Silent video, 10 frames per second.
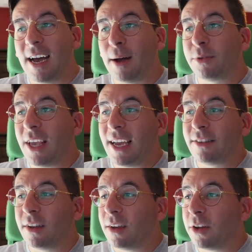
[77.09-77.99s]
Um, so, yeah,
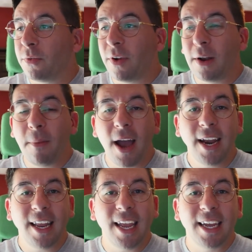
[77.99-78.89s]
he's a good friend of
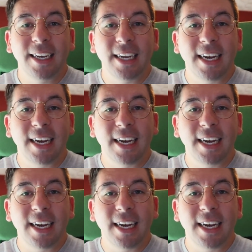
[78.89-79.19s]
mine, and